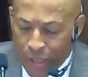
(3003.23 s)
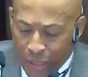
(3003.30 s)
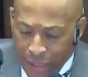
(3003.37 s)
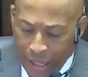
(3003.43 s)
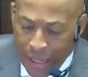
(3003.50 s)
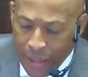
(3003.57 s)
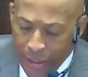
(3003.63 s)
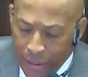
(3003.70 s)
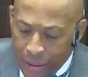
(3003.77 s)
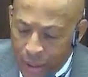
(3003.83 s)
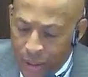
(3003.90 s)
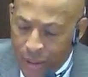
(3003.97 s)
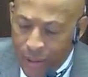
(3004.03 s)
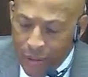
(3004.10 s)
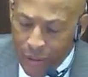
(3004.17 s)
the care,
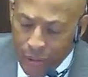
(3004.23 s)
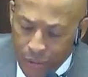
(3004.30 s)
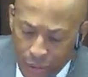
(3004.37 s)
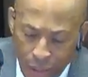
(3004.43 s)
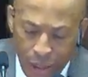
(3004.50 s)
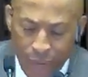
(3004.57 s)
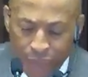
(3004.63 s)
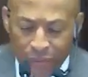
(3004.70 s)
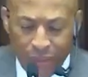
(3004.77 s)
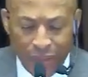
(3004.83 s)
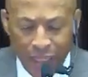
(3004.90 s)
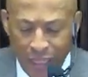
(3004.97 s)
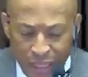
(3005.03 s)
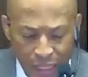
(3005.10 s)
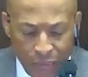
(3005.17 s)
the love that
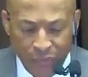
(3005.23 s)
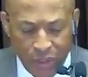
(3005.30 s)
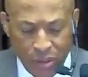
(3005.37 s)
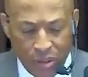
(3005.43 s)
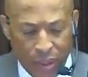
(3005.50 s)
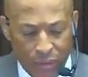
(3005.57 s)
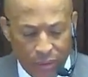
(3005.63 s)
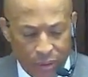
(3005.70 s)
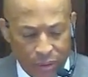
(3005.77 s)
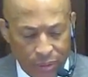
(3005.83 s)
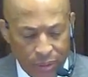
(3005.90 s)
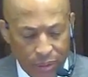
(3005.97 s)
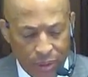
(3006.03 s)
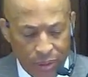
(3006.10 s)
they give each other.